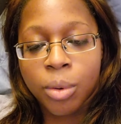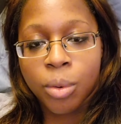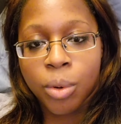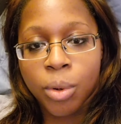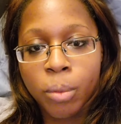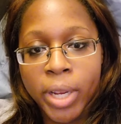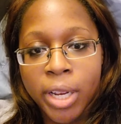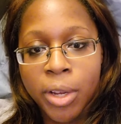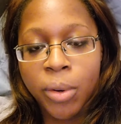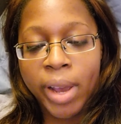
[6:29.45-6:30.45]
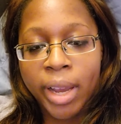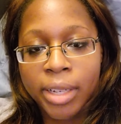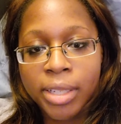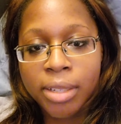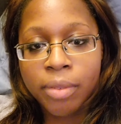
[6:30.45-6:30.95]
or
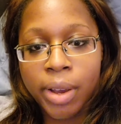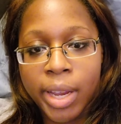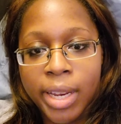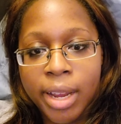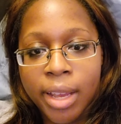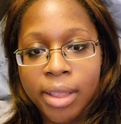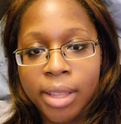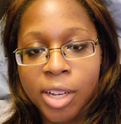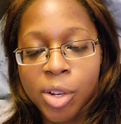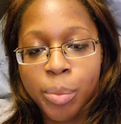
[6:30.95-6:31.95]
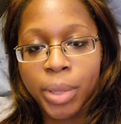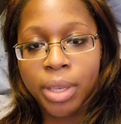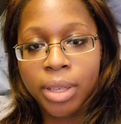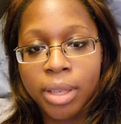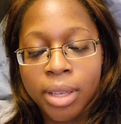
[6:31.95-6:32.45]
radioactive iodide therapy.